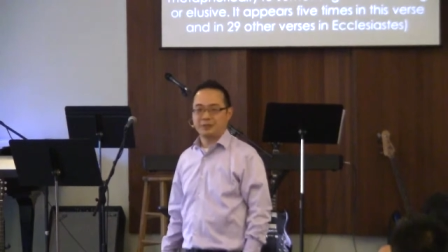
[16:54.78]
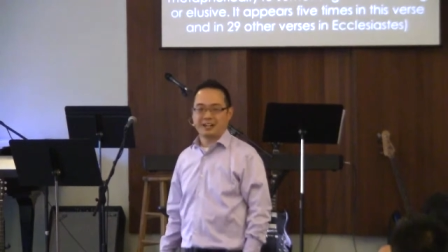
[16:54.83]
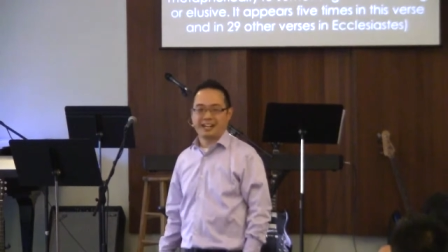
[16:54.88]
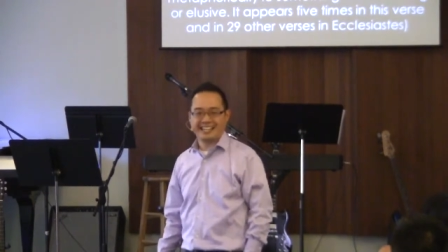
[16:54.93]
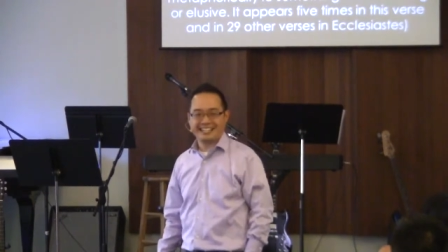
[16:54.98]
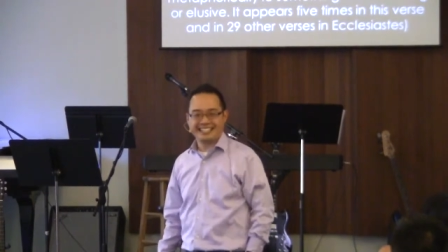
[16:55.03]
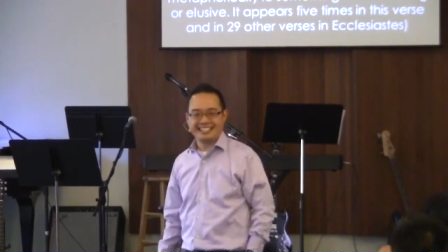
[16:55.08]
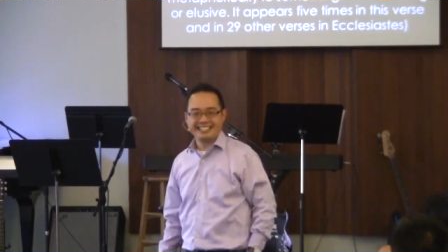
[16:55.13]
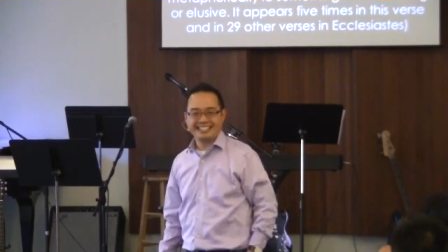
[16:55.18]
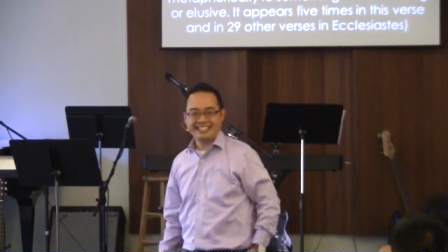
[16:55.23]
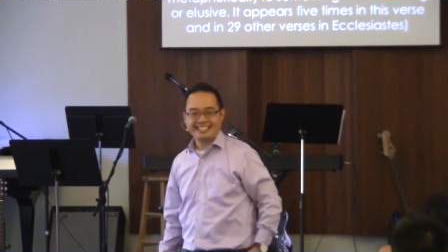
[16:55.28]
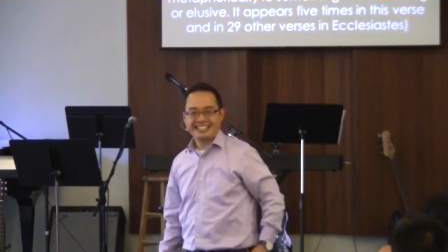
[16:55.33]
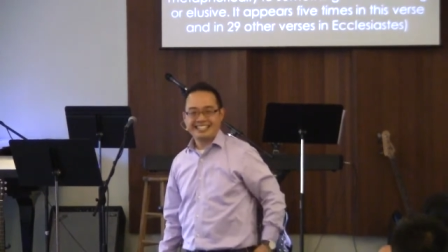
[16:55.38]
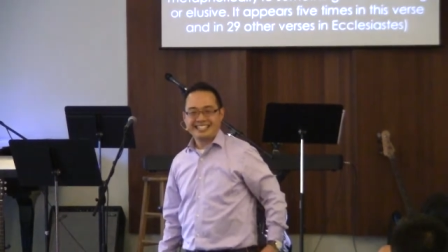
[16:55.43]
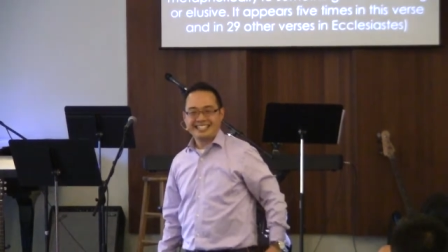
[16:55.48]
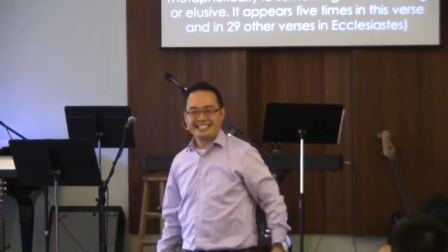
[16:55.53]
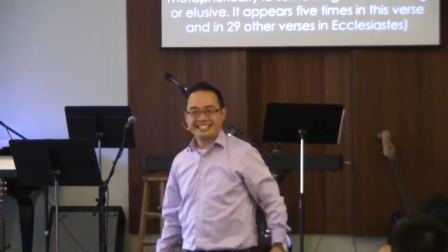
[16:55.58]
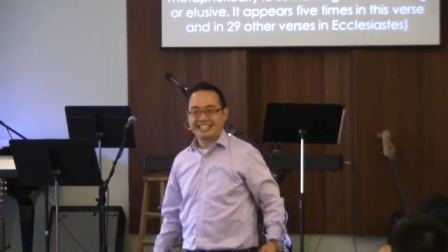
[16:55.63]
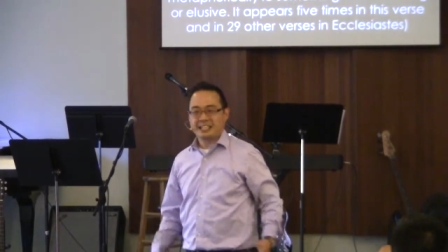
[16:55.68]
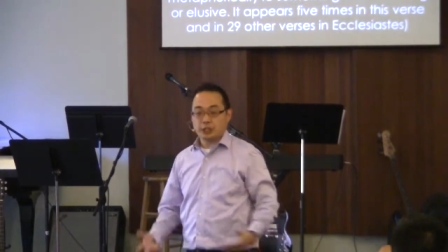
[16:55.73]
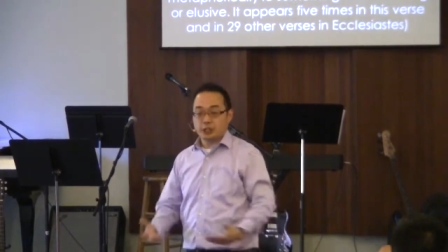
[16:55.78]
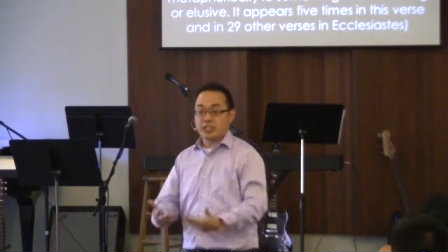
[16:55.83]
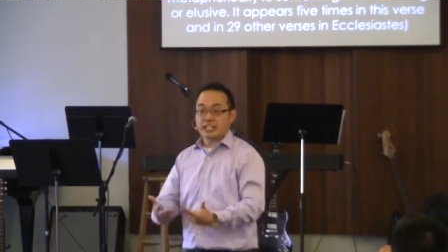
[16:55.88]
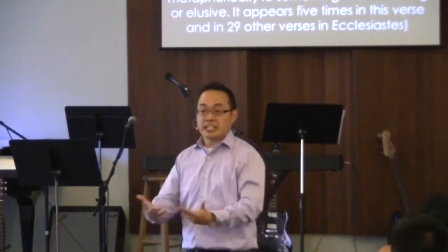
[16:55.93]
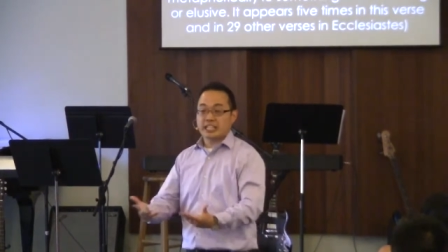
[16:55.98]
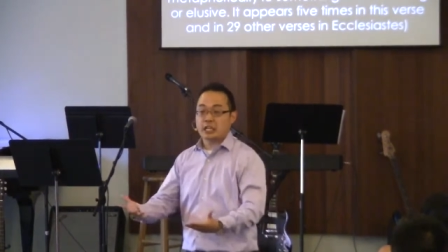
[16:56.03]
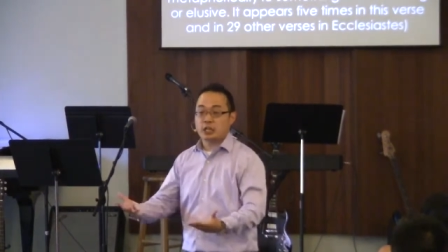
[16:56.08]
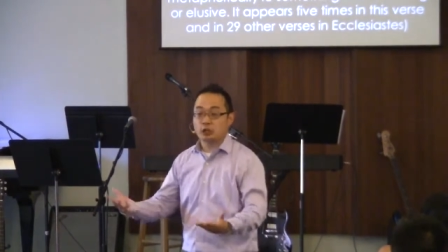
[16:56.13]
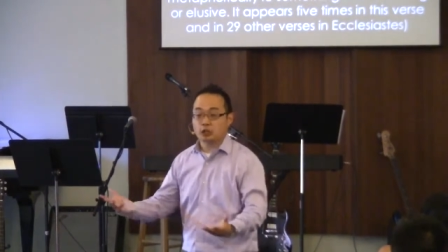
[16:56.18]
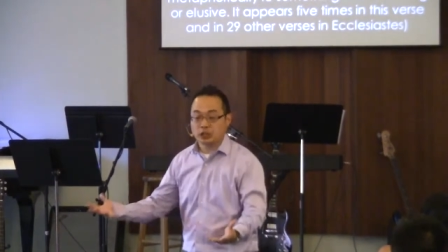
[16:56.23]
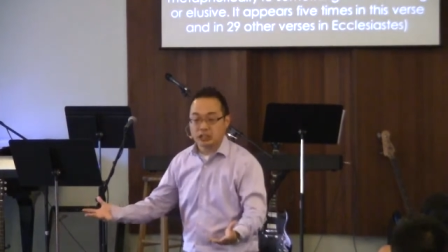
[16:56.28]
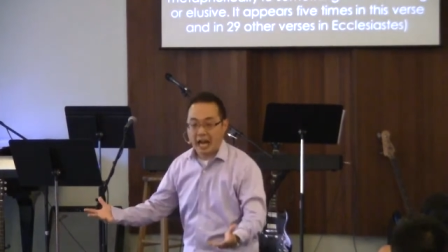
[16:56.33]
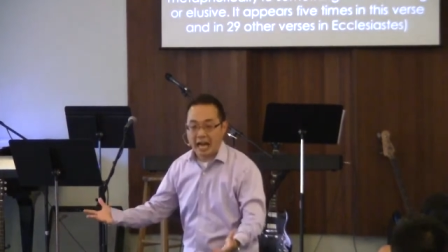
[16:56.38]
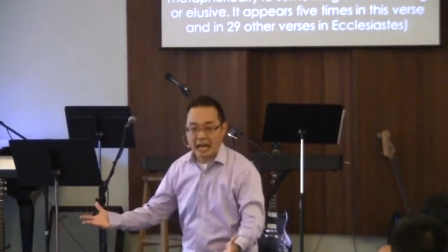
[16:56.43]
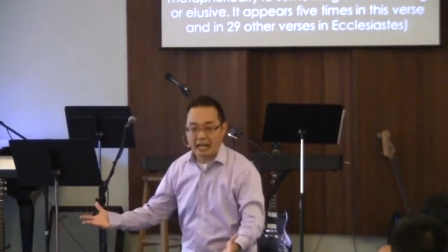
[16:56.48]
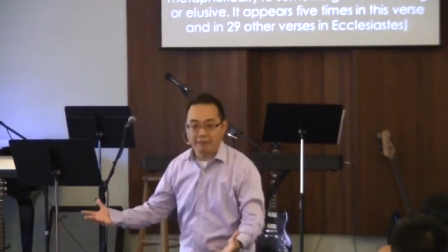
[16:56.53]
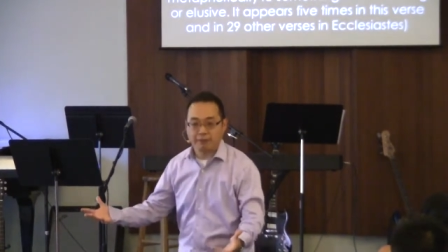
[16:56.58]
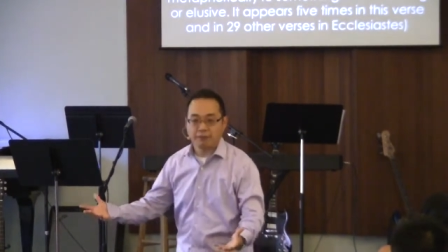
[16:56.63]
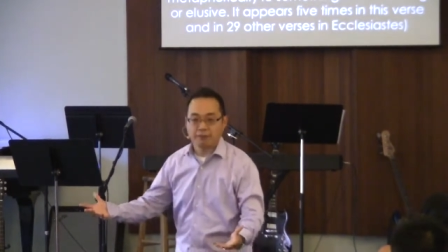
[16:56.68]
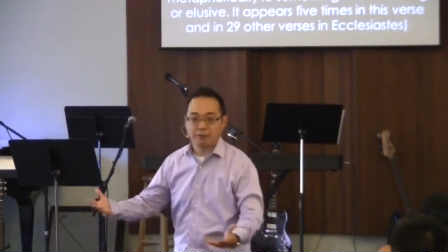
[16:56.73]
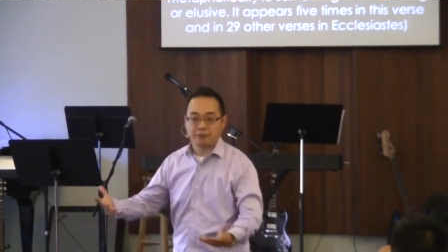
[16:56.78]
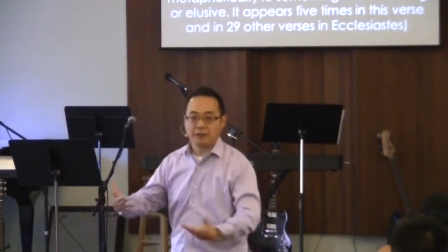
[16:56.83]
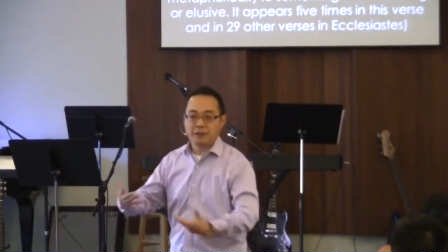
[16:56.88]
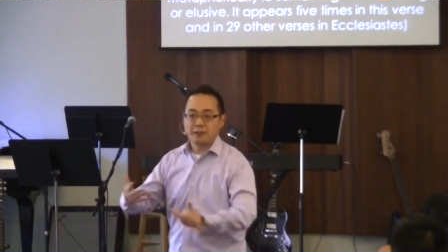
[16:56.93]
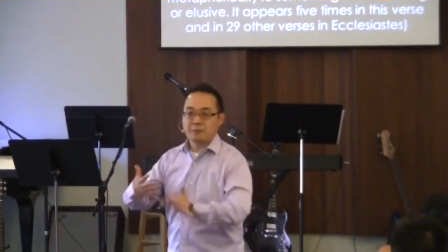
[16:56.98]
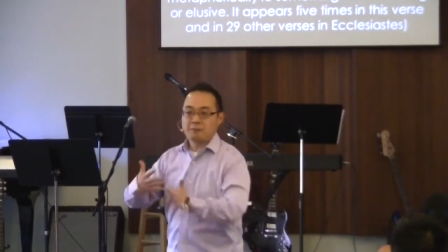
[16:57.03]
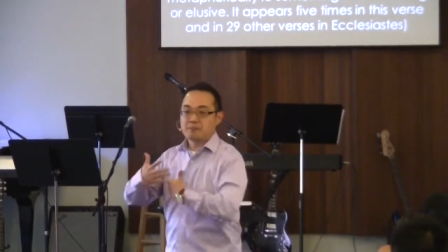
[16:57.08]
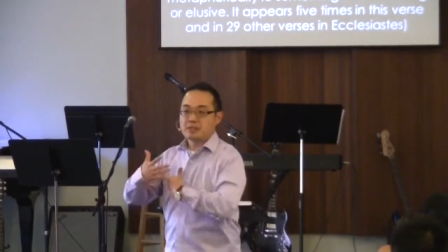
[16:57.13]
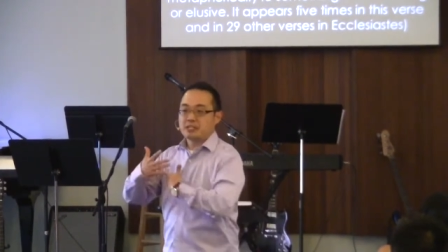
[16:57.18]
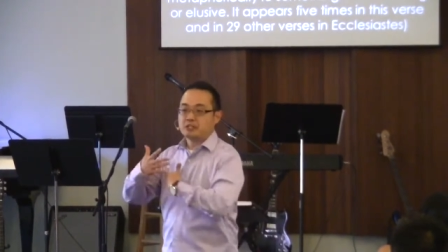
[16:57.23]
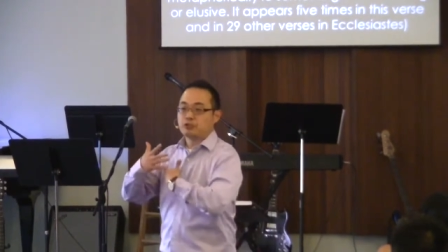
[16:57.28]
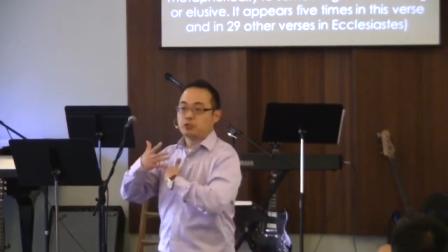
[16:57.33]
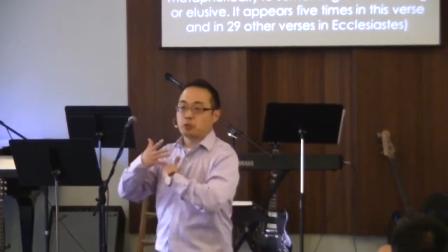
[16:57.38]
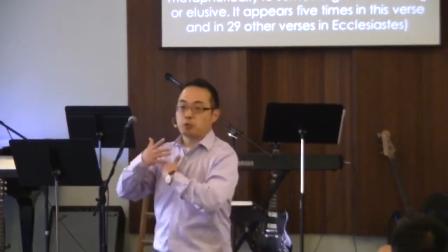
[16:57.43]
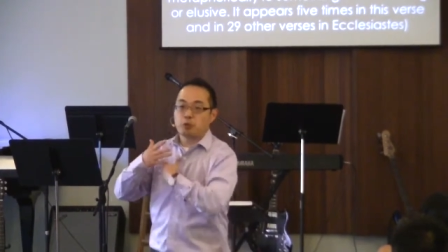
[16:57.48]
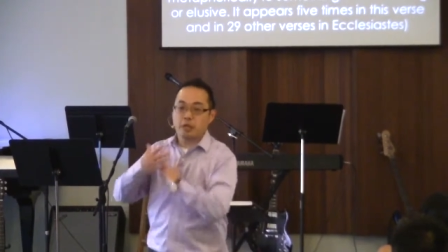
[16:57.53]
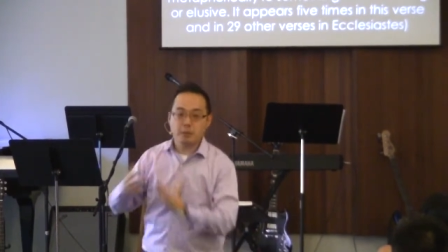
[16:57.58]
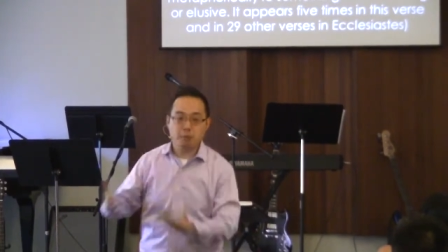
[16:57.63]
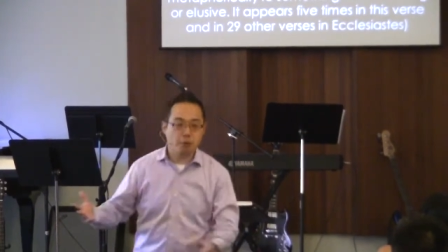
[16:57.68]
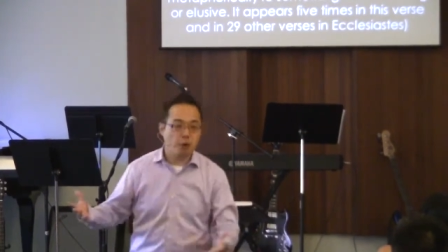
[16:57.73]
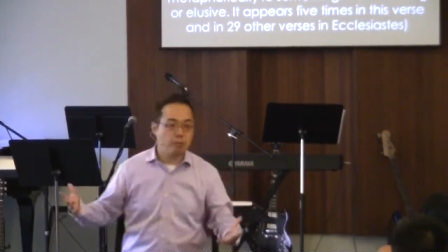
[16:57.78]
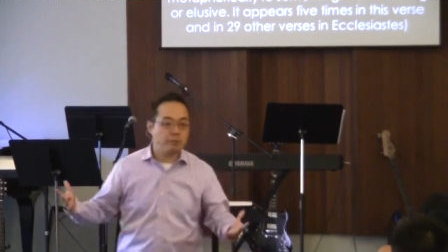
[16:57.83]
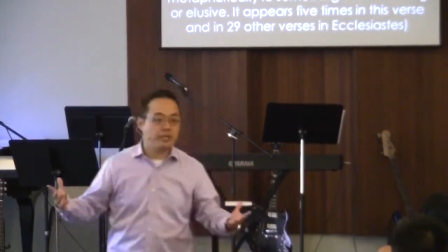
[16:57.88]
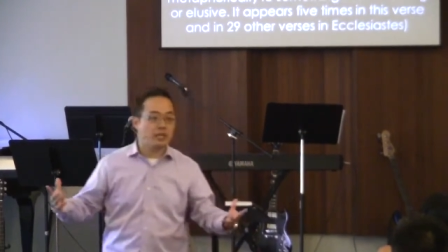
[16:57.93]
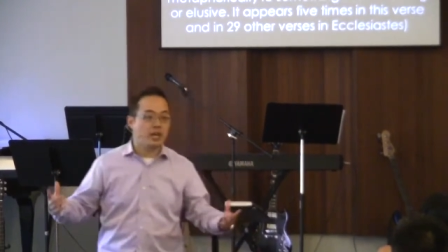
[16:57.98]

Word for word: right? Like you're going to kill life. So we will be